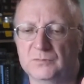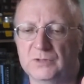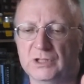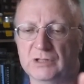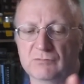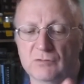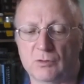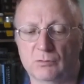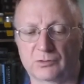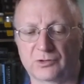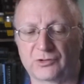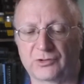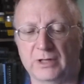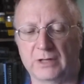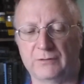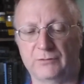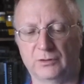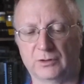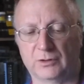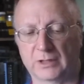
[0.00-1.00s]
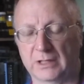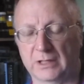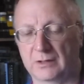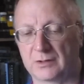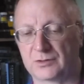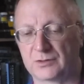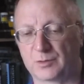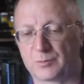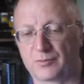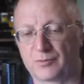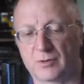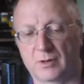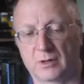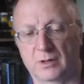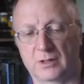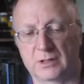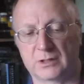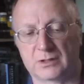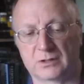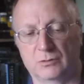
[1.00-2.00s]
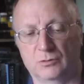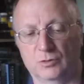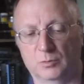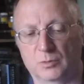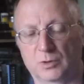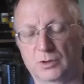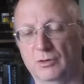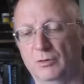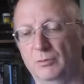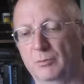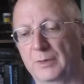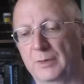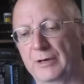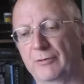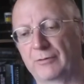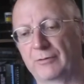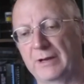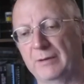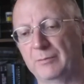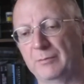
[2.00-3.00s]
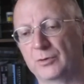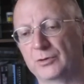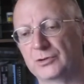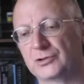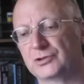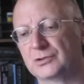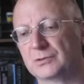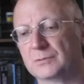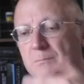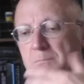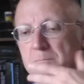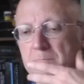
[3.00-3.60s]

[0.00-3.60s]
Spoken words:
You roll to see if you get a surprise, a normal combat, or an ambush